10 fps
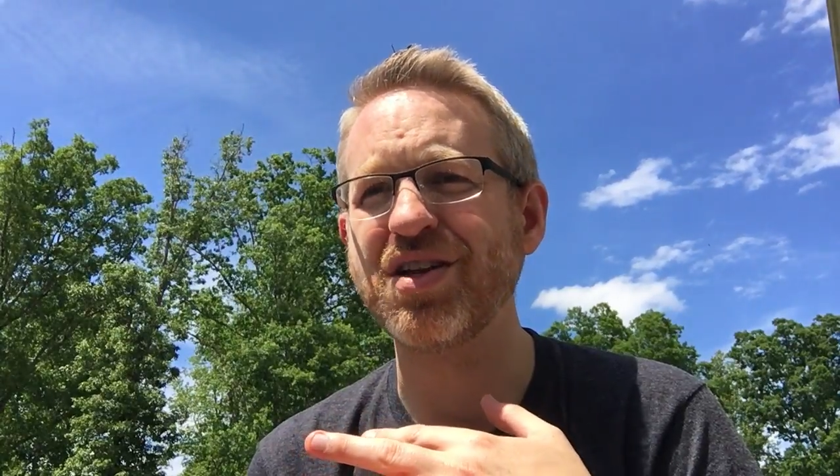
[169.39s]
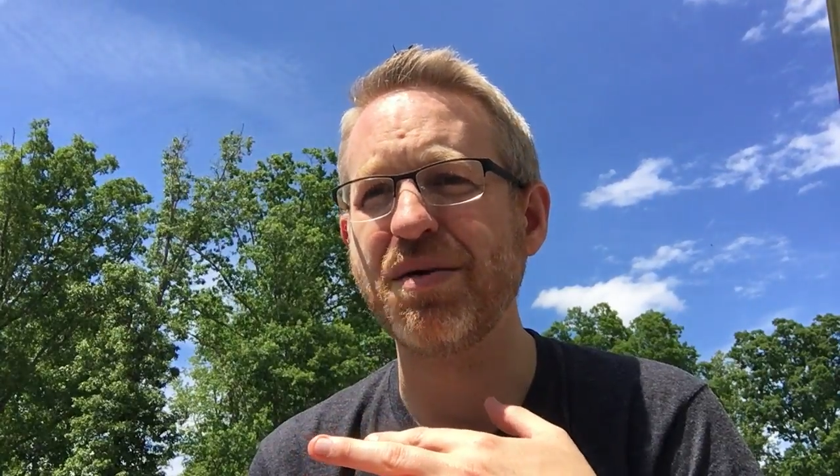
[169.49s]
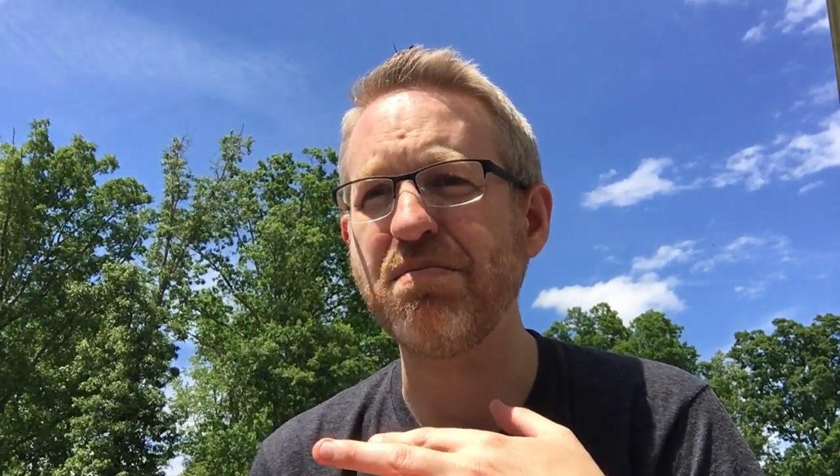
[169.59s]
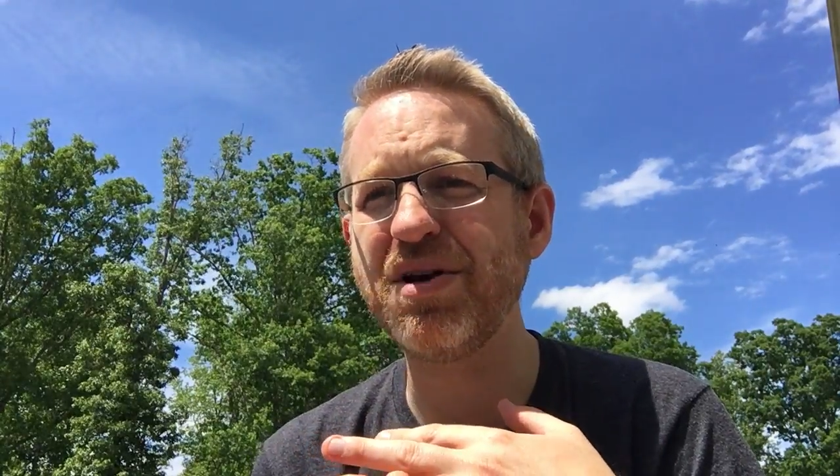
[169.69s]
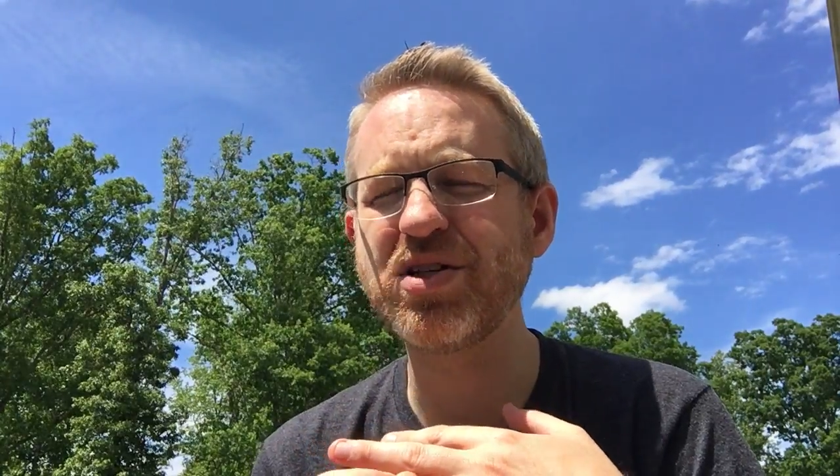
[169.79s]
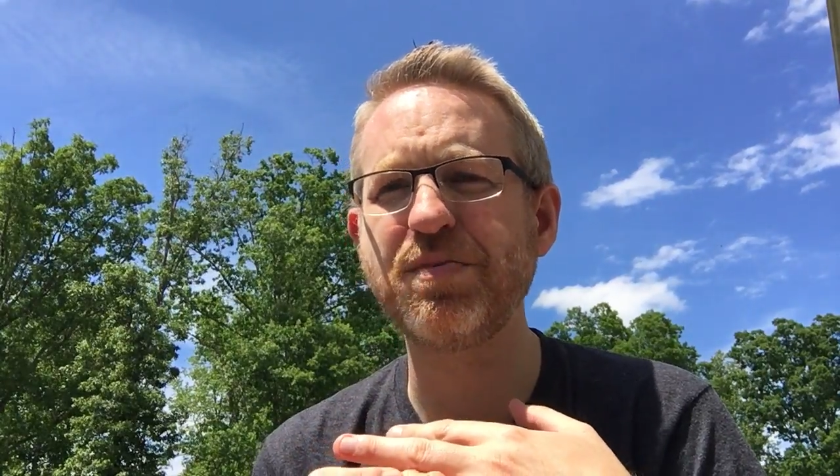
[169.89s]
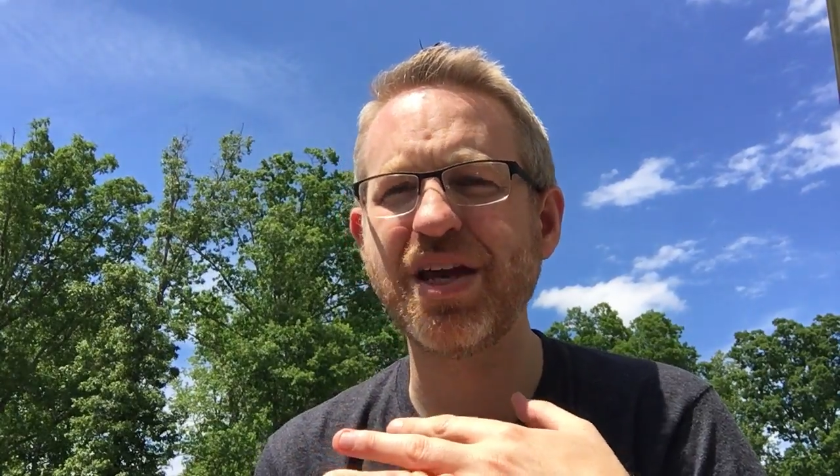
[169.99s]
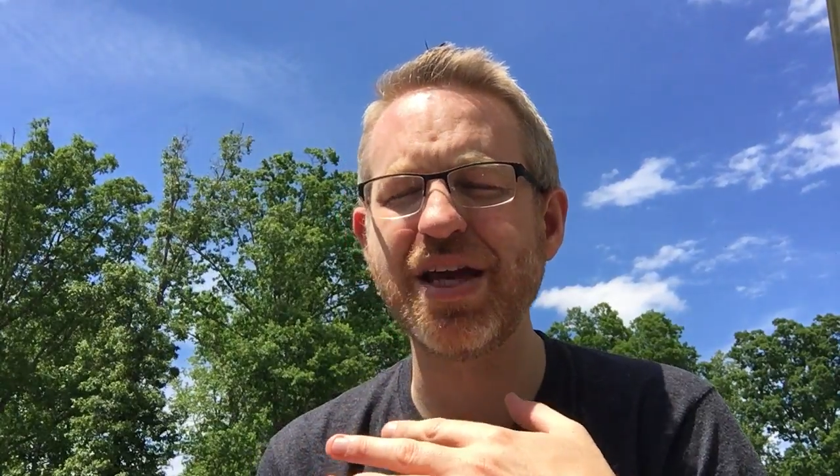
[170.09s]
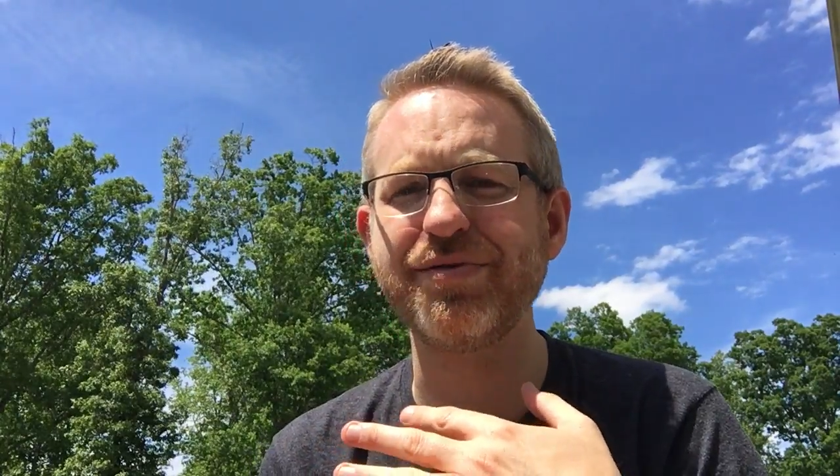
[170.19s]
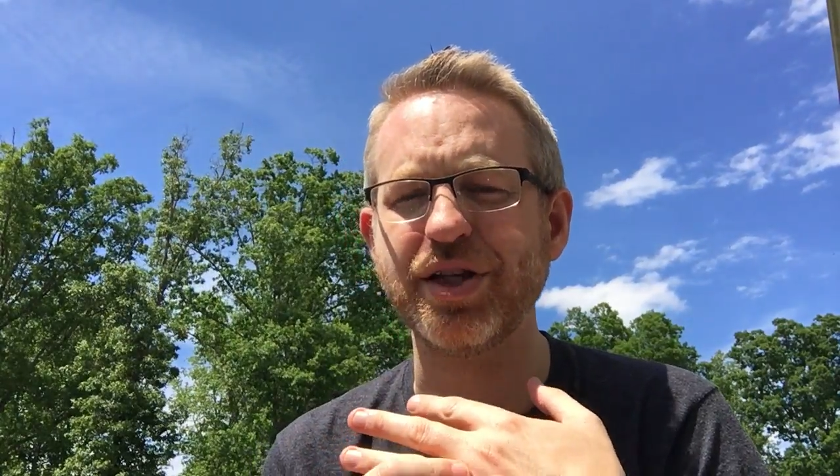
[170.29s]
and I miss
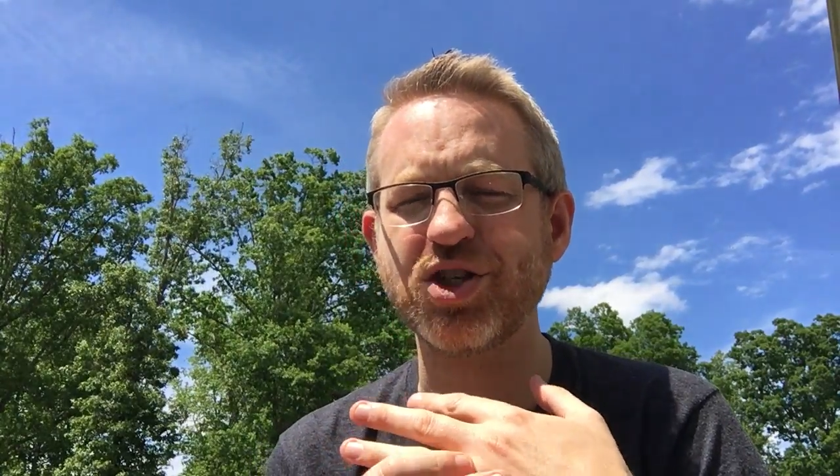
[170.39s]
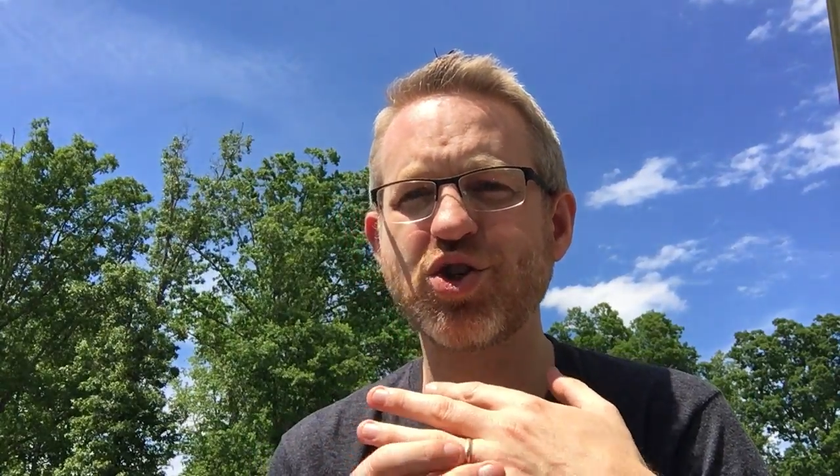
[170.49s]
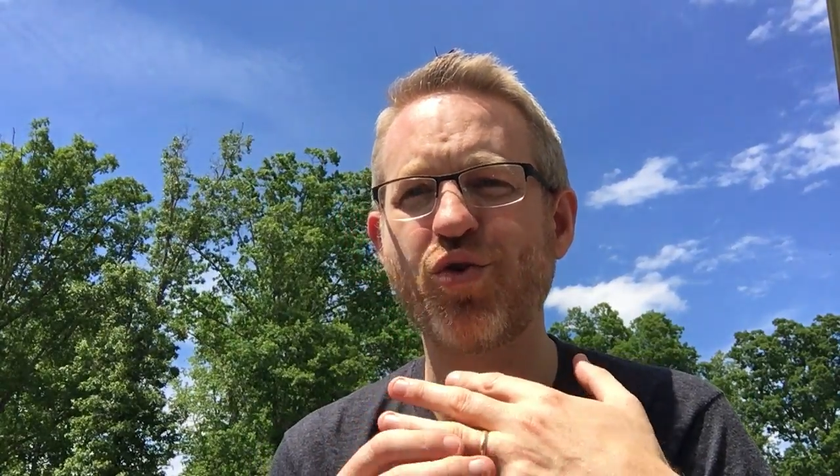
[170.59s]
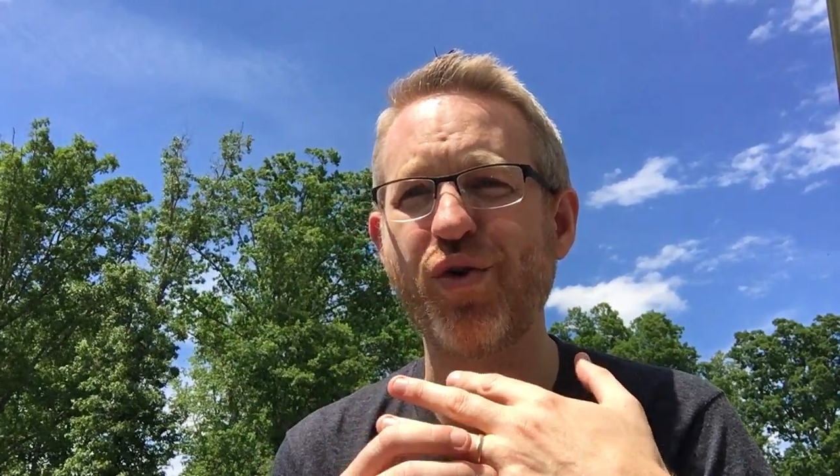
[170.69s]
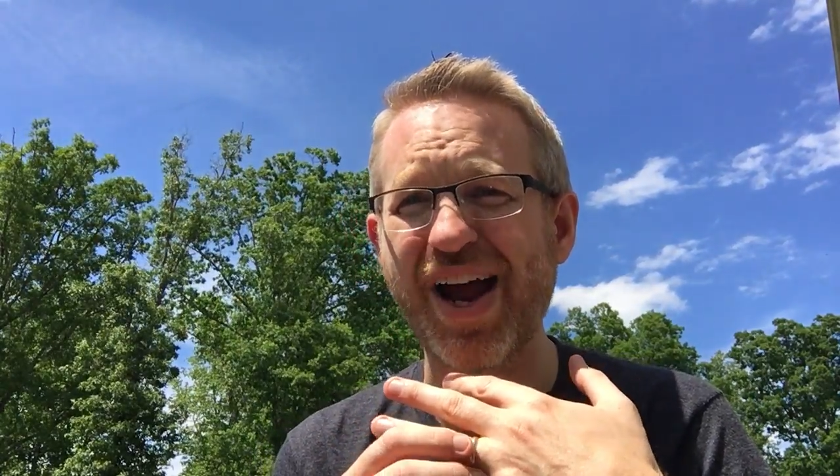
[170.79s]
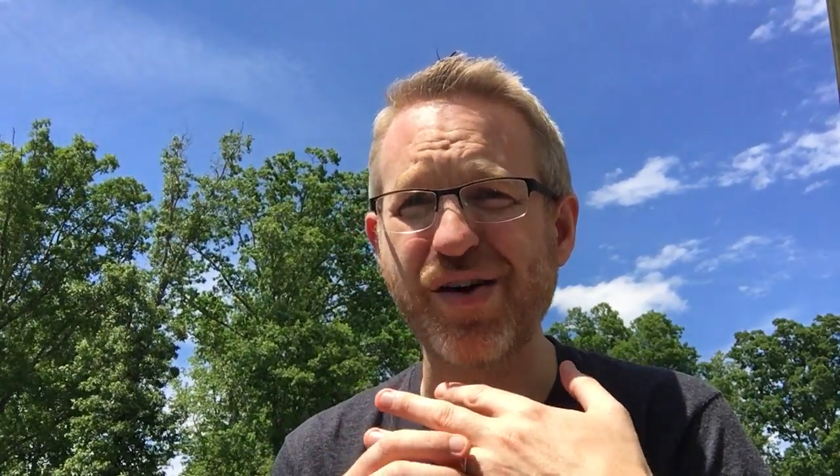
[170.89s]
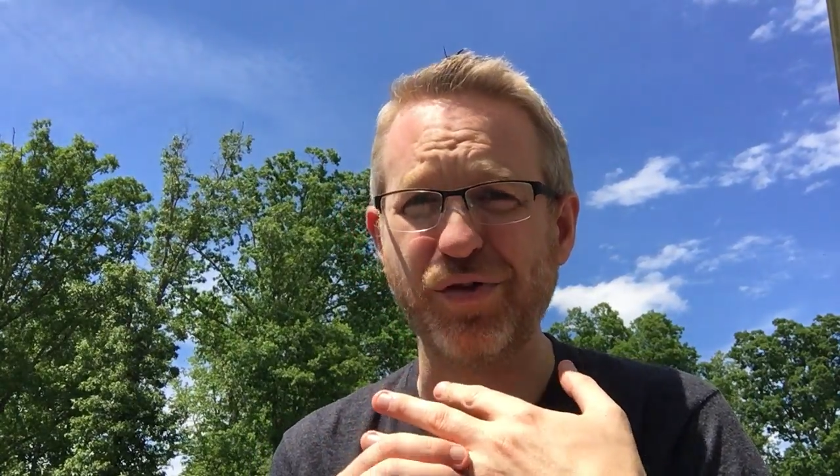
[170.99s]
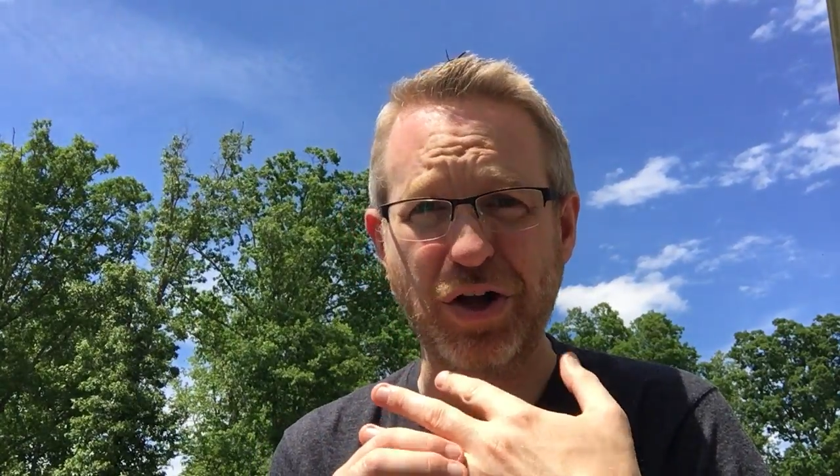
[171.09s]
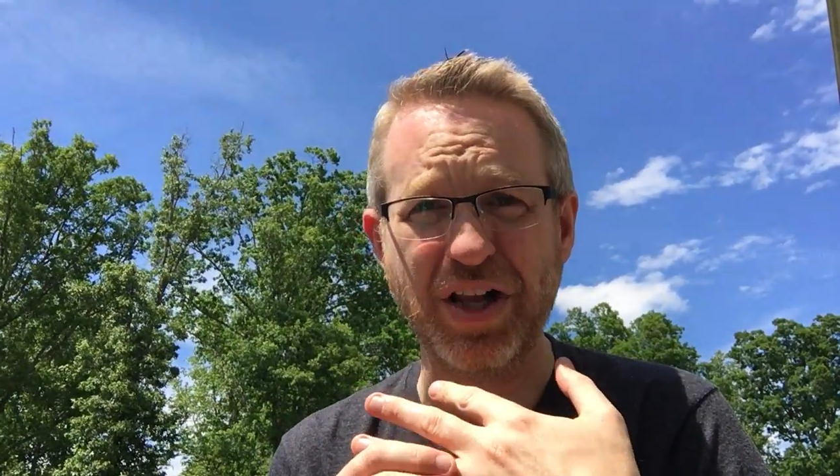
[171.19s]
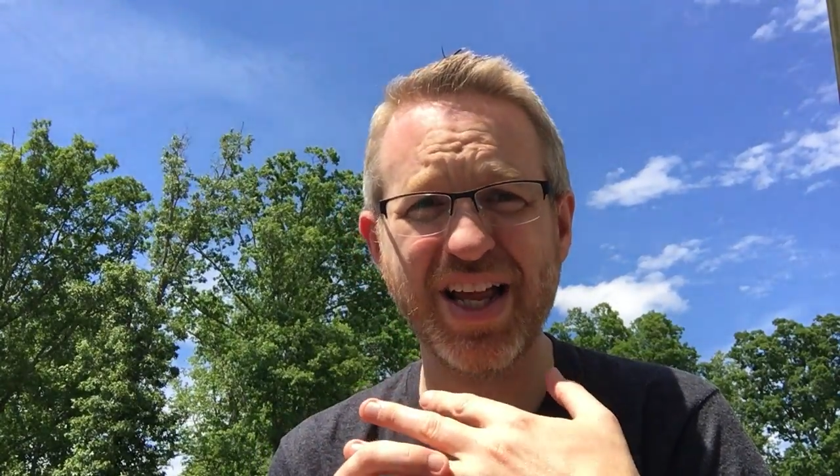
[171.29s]
being able to
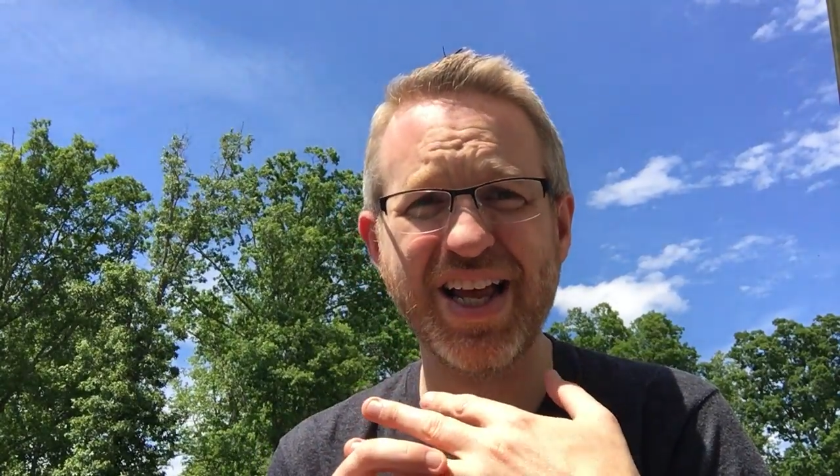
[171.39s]
travel.